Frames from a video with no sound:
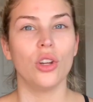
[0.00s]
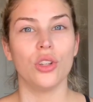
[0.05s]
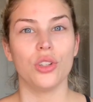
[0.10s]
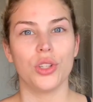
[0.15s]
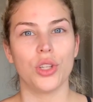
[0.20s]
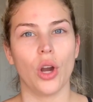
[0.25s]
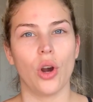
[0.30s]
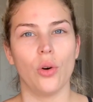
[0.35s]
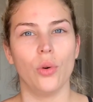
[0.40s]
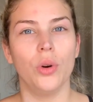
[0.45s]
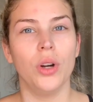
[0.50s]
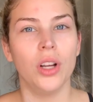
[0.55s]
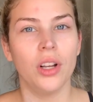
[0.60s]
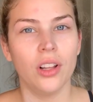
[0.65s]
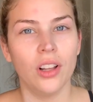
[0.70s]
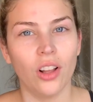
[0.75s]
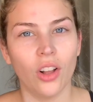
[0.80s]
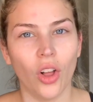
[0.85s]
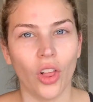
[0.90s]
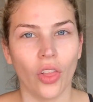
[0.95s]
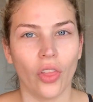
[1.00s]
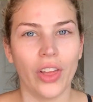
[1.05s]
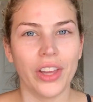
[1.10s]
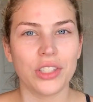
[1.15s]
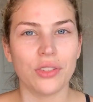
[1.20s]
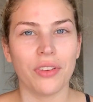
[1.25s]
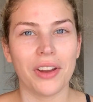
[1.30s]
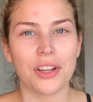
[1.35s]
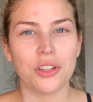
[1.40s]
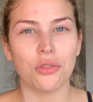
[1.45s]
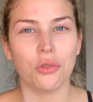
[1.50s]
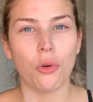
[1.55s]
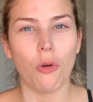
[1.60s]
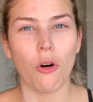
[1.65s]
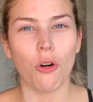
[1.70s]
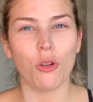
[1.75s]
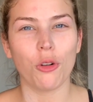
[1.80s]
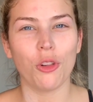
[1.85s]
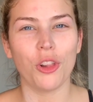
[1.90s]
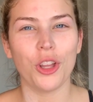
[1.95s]
So let's fast
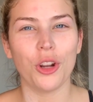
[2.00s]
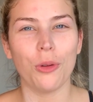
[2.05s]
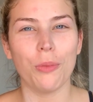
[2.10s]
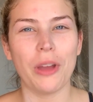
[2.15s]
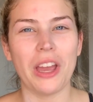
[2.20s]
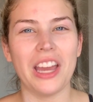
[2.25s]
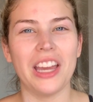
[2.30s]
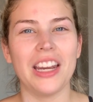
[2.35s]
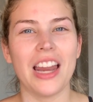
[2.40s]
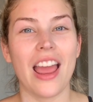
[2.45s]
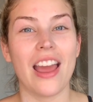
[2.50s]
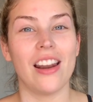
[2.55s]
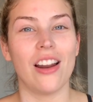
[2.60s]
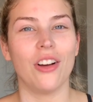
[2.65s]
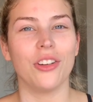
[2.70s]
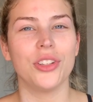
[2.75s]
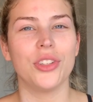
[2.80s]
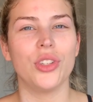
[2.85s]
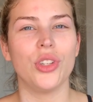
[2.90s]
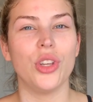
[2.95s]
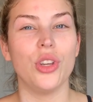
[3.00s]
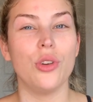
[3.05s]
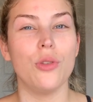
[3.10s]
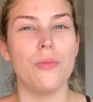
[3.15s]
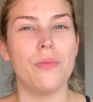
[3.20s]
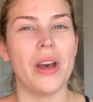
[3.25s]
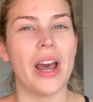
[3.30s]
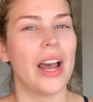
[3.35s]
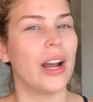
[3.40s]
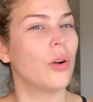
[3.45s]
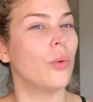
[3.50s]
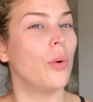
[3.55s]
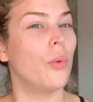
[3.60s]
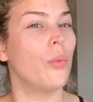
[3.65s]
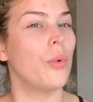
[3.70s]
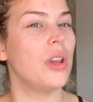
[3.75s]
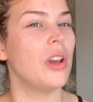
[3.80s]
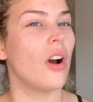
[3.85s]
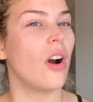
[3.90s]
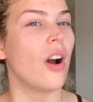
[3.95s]
forward a little bit and I'll see you back when
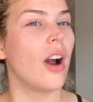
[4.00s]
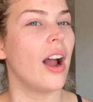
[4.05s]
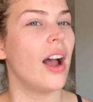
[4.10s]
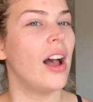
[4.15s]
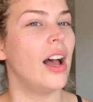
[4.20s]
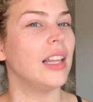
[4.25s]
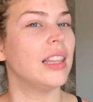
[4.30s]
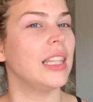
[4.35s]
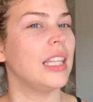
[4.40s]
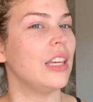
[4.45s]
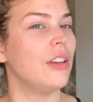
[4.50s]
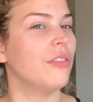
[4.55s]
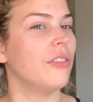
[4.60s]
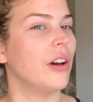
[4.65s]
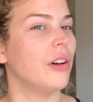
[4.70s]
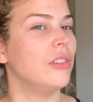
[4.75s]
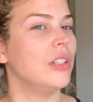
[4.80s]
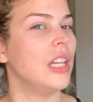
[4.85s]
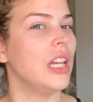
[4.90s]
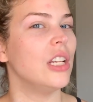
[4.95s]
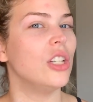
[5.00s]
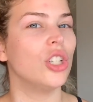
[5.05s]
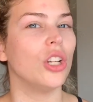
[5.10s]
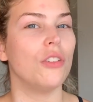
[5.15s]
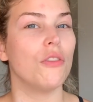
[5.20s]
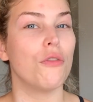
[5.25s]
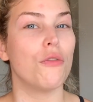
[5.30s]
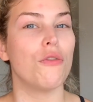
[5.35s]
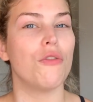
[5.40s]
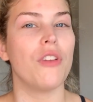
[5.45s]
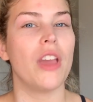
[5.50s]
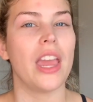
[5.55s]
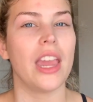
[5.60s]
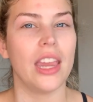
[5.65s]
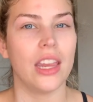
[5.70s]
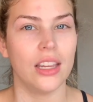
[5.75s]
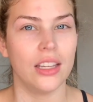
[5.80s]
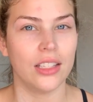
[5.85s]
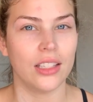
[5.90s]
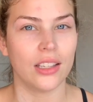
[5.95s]
we are at the foundation
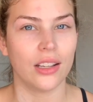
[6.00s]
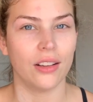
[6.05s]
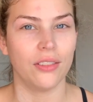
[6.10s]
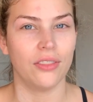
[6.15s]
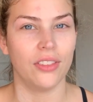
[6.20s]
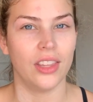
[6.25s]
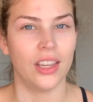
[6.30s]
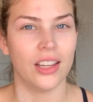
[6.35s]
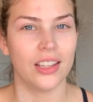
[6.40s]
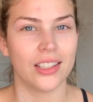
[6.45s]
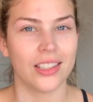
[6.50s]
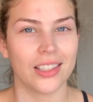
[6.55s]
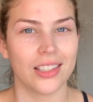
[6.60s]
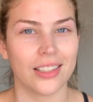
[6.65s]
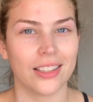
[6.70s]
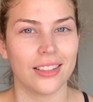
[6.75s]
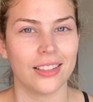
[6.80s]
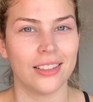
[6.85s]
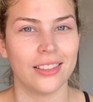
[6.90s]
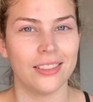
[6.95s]
phase of this.